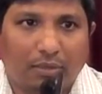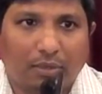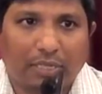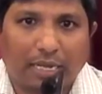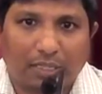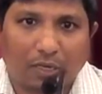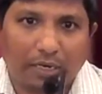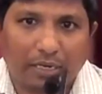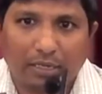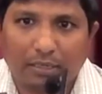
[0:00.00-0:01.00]
the
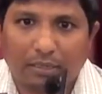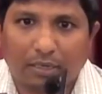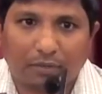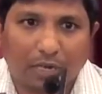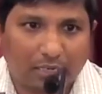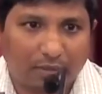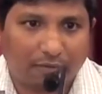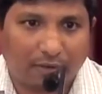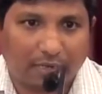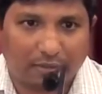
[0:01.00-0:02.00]
authority of God the
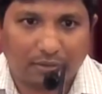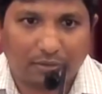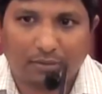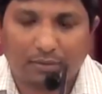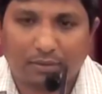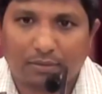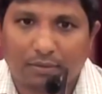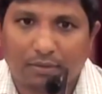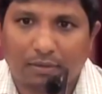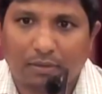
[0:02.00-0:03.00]
Father
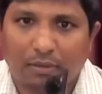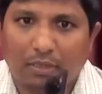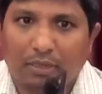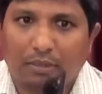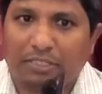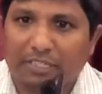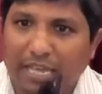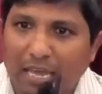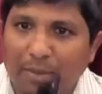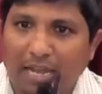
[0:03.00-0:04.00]

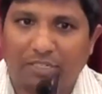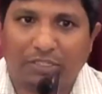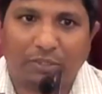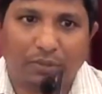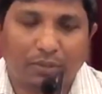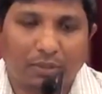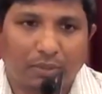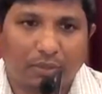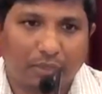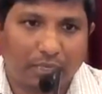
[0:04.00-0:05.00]
same attitude,
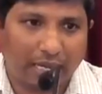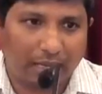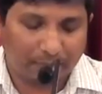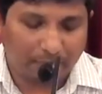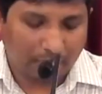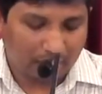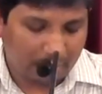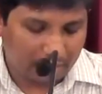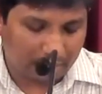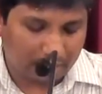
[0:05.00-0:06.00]
he came
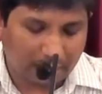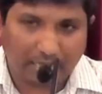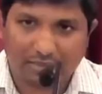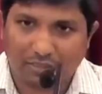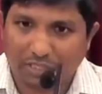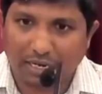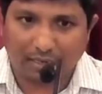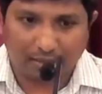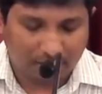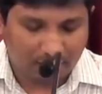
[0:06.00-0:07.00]
here as a child.